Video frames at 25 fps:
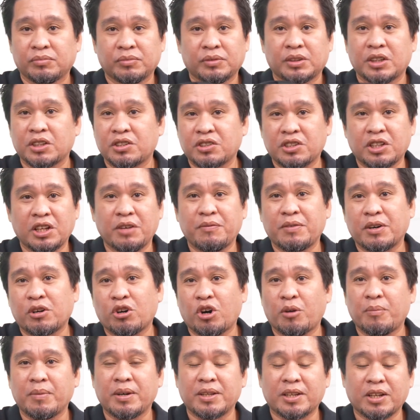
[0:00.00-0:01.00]
Just leave a
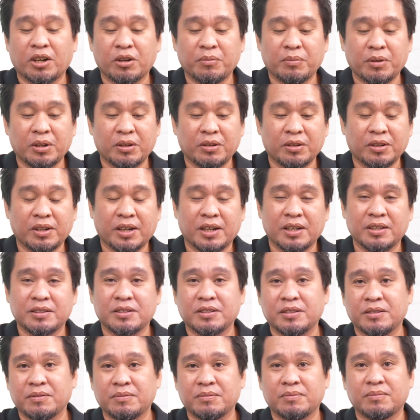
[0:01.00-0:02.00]
comment down below, guys,
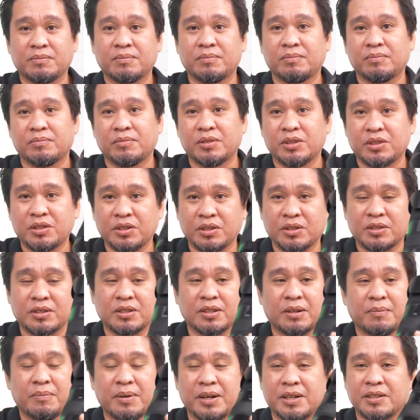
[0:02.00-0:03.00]
if this is
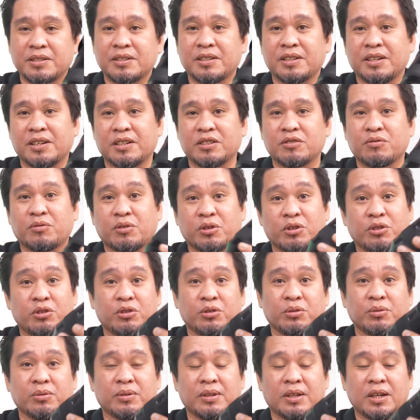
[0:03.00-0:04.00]
the best lens for
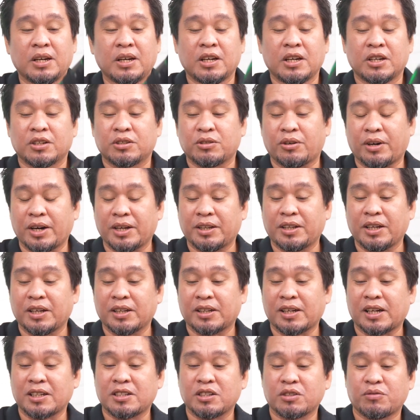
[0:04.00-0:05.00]
you. So I
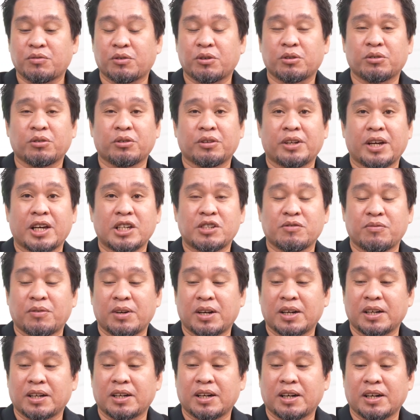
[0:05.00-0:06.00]
think that's it for today's
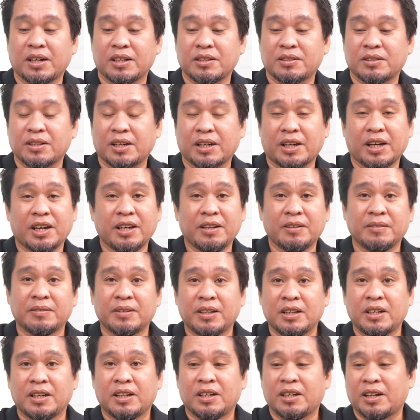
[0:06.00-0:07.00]
vlog, guys. Again,
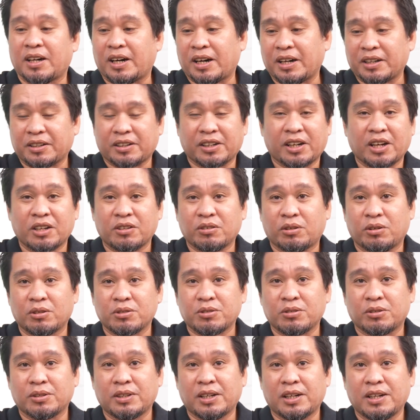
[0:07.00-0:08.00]
I tried
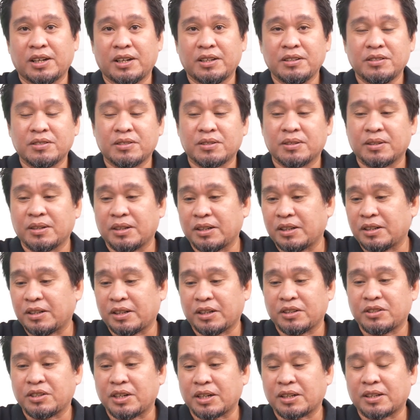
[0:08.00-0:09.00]
also the lens and
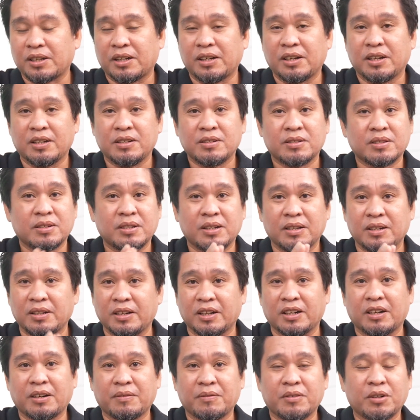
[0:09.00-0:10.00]
I checked the lens.
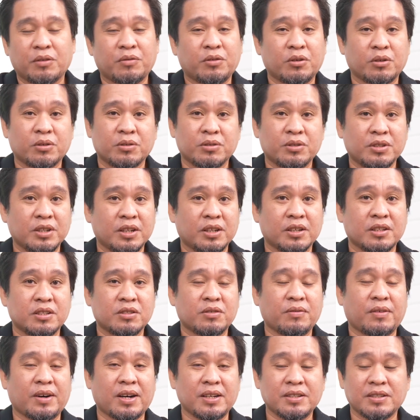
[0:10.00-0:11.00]
I love the focusing,
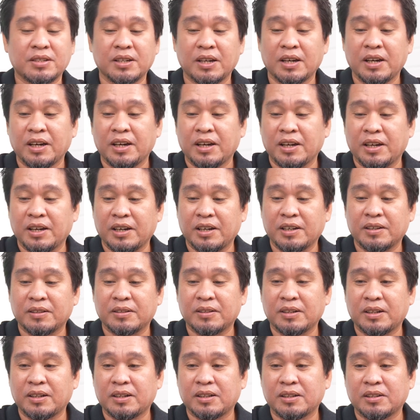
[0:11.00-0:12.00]
it's fast.
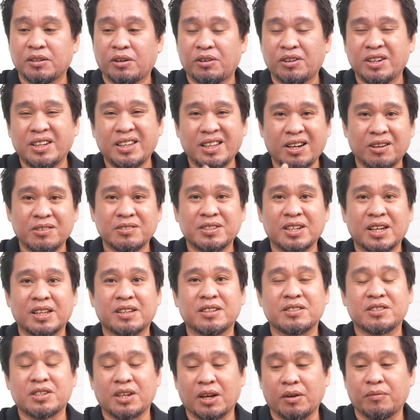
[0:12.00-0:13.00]
And the only downside
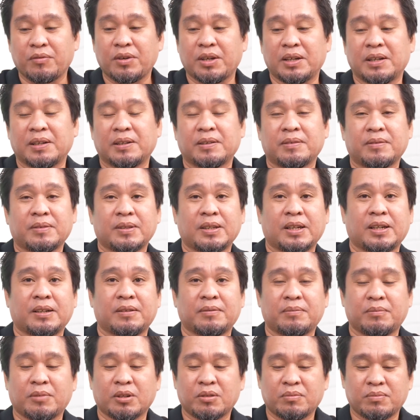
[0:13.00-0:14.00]
is heavy. Yeah,
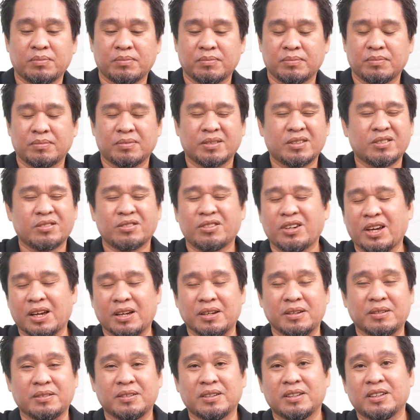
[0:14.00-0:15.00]
but it's
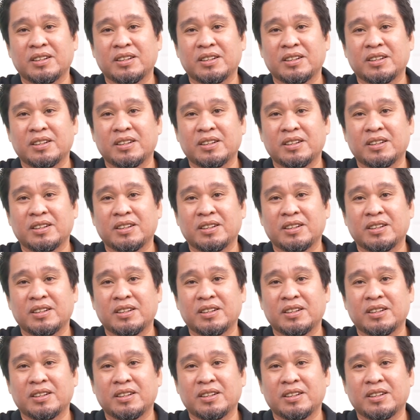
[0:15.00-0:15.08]
okay.